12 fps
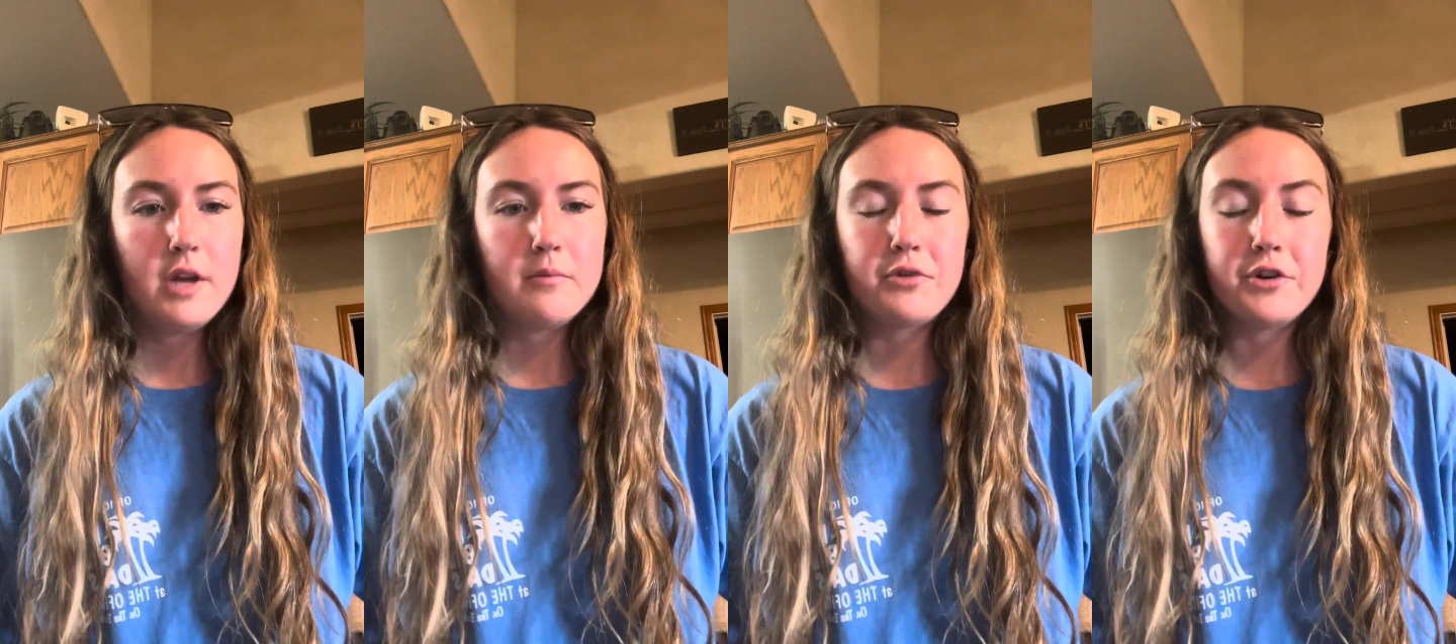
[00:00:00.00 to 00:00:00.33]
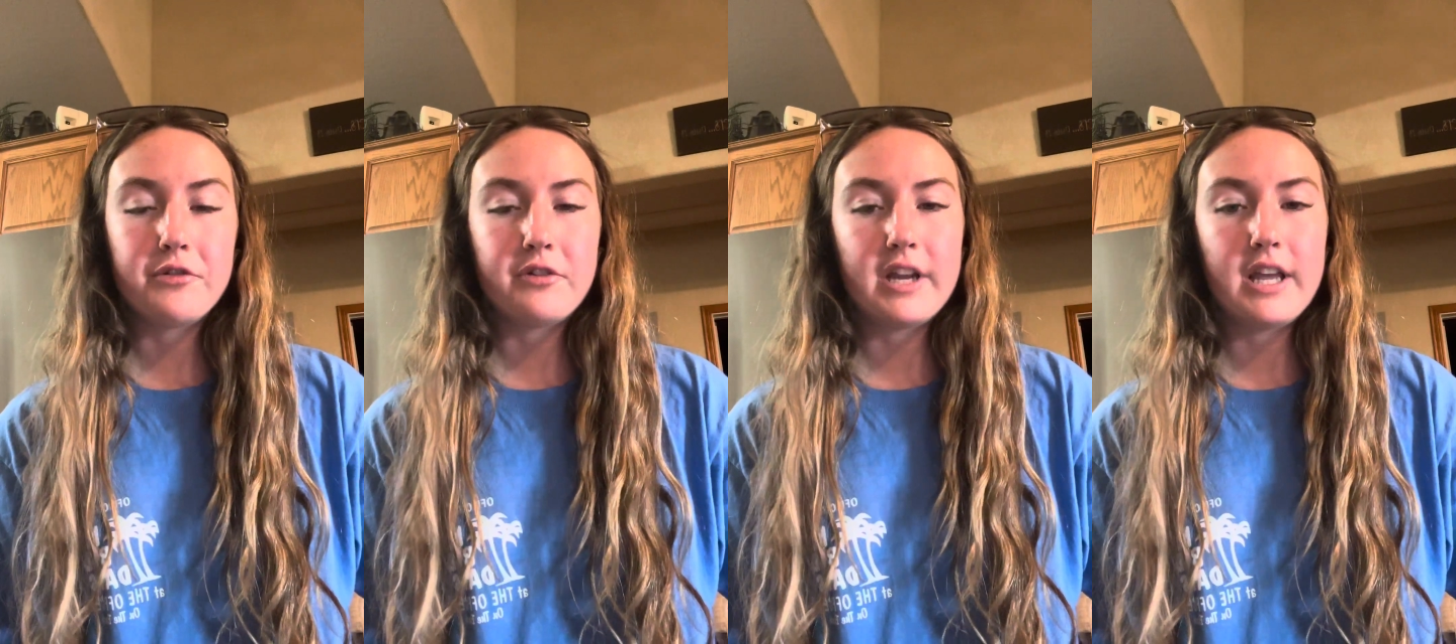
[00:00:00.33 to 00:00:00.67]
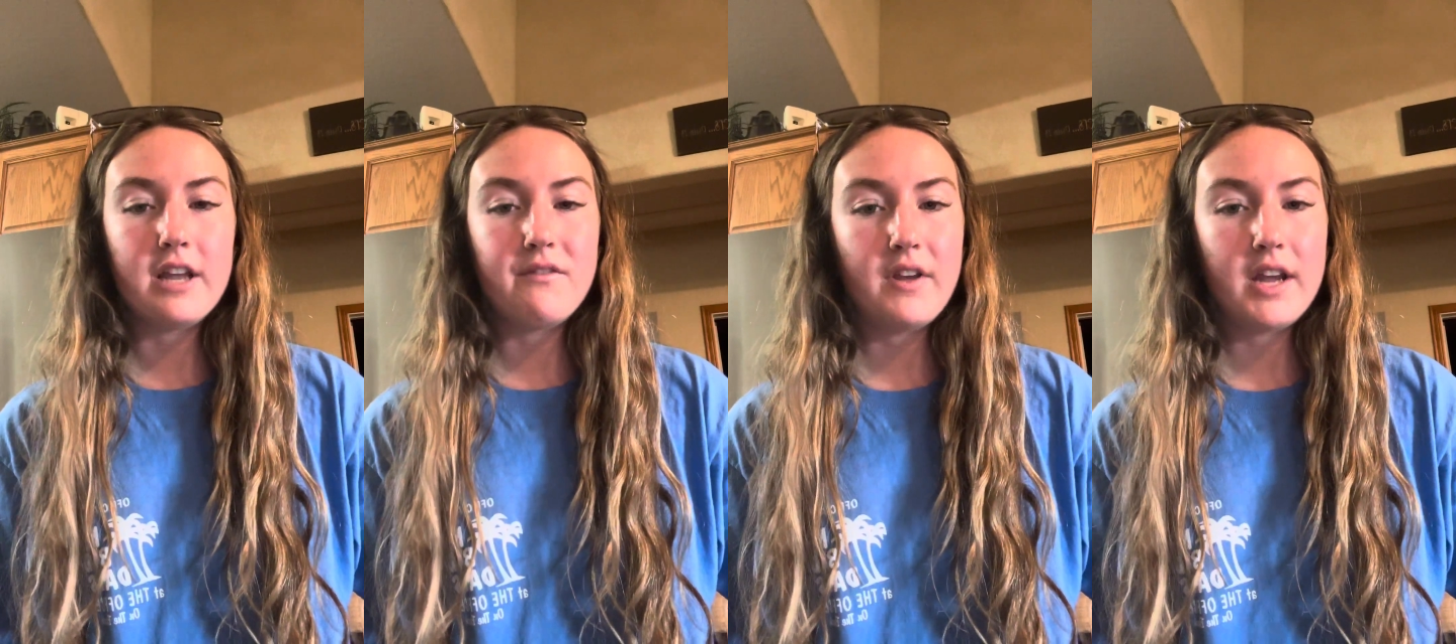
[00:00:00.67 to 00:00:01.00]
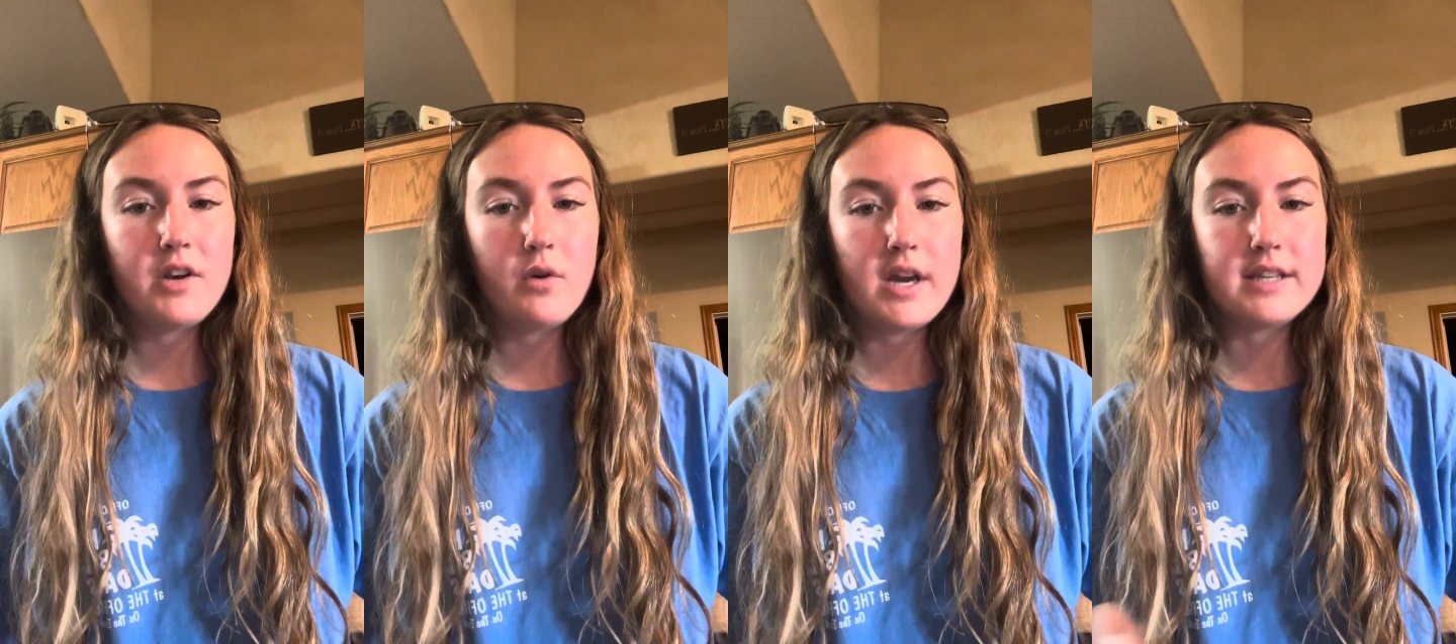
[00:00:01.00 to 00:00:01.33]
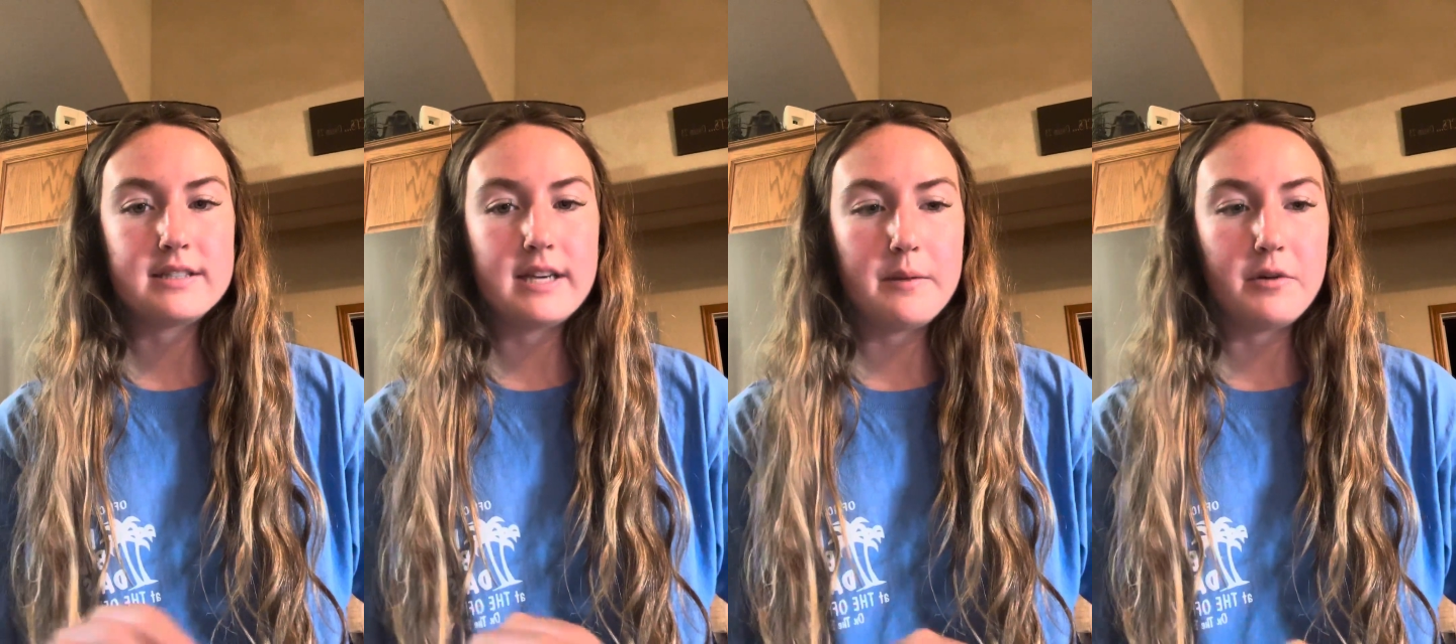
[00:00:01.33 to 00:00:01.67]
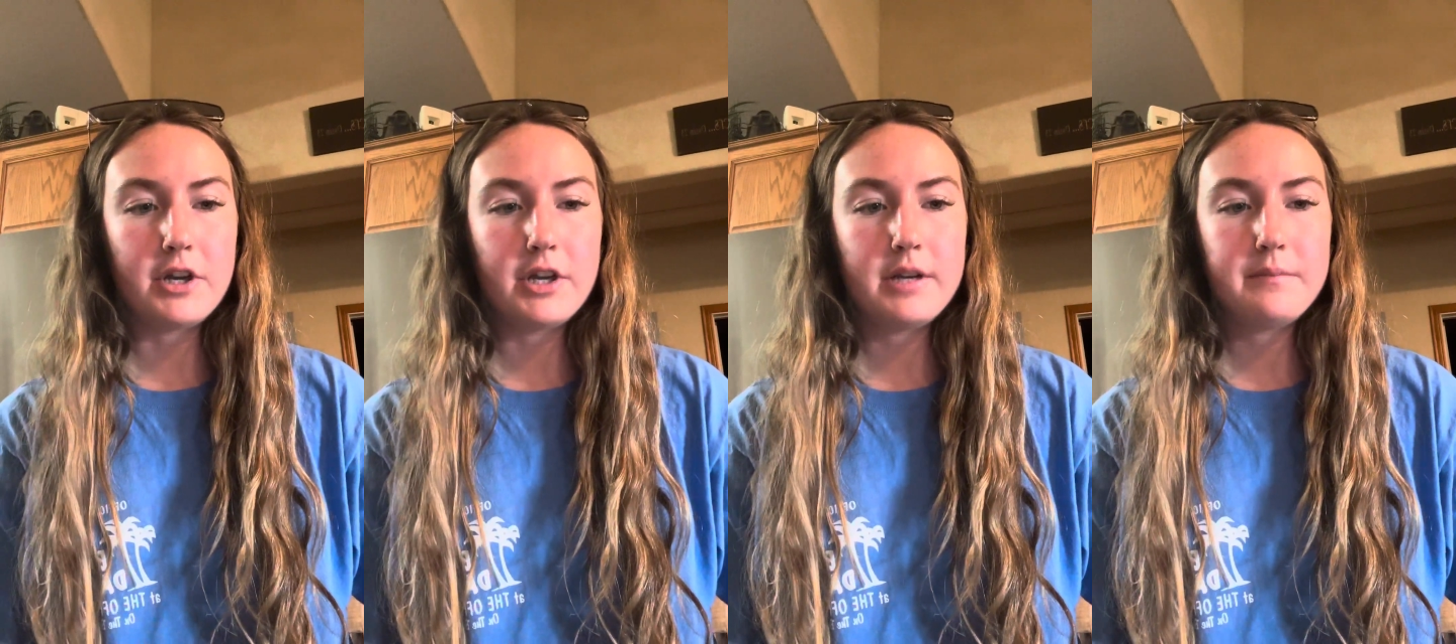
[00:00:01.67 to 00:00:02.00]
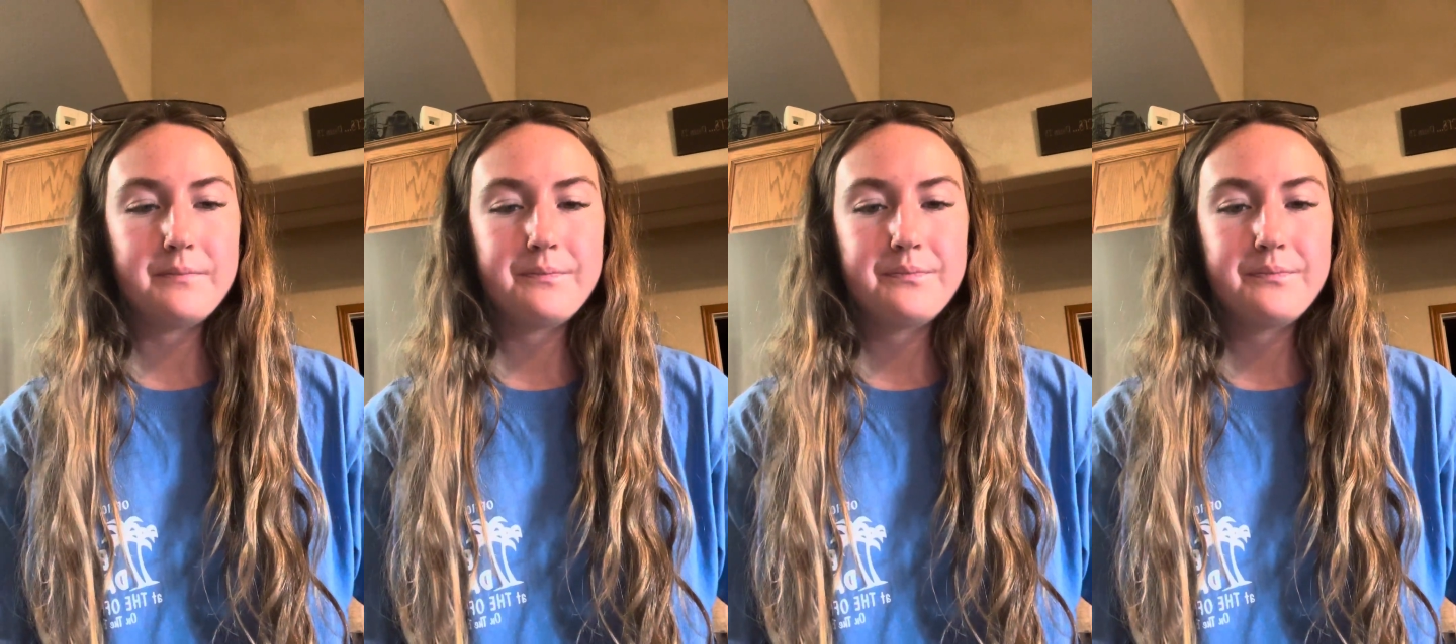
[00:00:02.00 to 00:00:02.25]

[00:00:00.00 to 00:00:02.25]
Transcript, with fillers: brewery in Van Nuys neighborhood.